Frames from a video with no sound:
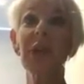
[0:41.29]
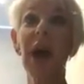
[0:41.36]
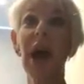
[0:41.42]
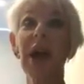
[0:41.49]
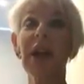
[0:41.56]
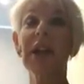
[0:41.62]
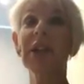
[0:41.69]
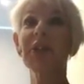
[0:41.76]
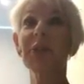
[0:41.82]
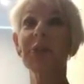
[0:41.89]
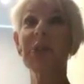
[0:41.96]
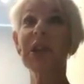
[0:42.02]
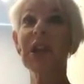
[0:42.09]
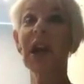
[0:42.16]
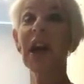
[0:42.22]
Well, it's
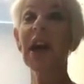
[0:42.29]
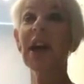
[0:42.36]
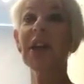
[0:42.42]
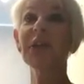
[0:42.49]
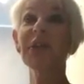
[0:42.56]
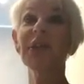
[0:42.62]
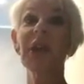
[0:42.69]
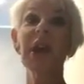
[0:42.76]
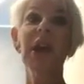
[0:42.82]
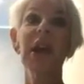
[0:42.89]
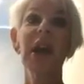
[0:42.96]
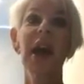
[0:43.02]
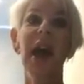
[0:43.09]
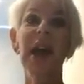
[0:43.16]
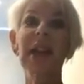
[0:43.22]
because
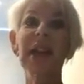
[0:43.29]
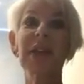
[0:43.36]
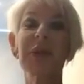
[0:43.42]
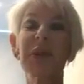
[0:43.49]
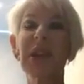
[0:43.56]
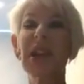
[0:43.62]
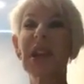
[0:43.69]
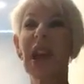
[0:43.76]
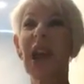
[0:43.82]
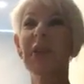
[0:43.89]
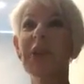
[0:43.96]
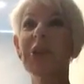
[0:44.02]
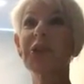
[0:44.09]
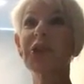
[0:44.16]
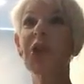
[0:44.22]
I didn't really
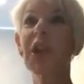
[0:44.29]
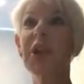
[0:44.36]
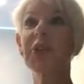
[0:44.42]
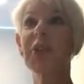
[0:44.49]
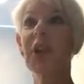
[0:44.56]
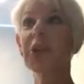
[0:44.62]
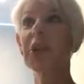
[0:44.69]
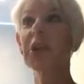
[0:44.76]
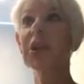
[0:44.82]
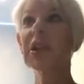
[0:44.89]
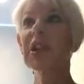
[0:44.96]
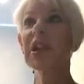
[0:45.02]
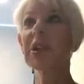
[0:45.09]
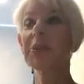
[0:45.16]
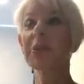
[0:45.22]
have a choice. I
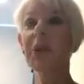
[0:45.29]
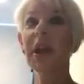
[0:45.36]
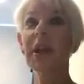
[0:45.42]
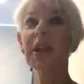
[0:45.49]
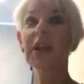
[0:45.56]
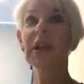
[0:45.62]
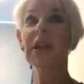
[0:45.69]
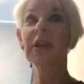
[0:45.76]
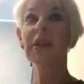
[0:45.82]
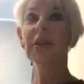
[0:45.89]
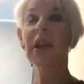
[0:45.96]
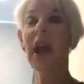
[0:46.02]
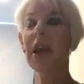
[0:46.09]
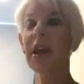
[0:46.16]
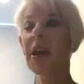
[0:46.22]
couldn't keep renting
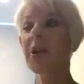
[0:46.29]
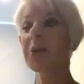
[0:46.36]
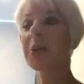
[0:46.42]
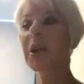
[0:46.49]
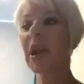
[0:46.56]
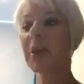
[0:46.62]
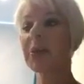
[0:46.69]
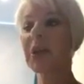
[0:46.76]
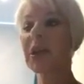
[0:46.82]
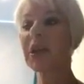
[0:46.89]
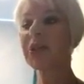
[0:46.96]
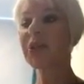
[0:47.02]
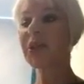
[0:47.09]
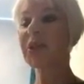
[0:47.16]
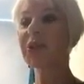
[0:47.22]
in
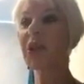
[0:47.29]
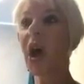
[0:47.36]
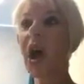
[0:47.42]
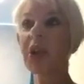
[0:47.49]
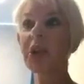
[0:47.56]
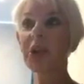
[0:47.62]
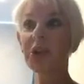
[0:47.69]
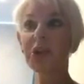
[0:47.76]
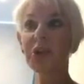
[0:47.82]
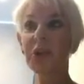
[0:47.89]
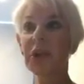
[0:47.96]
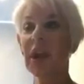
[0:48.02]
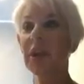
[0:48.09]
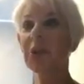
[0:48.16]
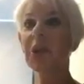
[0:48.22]
Airbnbs in dollars
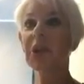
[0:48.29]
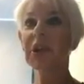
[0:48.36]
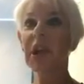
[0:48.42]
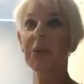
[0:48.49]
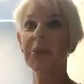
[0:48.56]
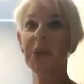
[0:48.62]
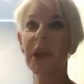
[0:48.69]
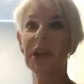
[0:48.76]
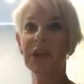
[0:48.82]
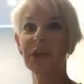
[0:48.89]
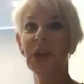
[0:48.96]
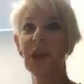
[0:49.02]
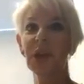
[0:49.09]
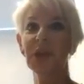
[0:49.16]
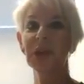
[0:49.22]
when I work in
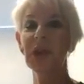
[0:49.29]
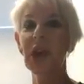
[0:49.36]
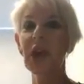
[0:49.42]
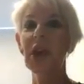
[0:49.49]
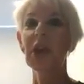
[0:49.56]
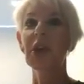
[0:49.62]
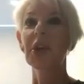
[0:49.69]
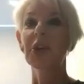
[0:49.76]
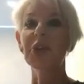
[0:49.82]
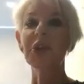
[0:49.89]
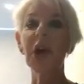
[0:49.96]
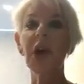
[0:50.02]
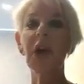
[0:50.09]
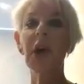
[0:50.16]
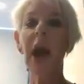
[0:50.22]
pesos.
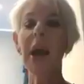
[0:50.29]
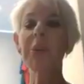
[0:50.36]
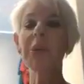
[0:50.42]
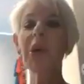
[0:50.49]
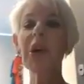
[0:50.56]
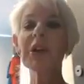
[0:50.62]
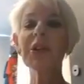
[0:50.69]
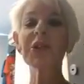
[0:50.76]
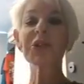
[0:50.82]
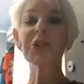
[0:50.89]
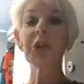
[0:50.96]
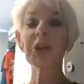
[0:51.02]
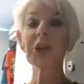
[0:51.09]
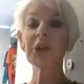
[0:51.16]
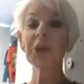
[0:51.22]
So I'm going to
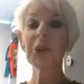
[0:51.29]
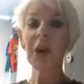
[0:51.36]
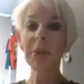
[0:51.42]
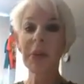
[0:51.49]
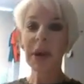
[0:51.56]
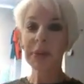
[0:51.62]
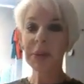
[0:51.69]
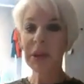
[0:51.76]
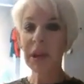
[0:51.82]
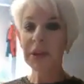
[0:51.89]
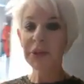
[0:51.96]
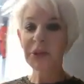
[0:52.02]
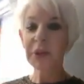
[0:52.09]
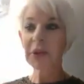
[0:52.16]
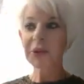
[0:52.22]
show you what my
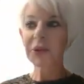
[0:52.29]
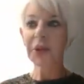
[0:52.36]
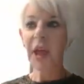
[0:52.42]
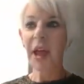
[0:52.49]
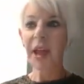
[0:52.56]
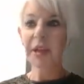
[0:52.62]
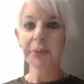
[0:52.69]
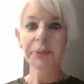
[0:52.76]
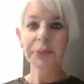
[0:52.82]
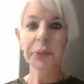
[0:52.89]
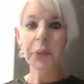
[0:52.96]
place looks like.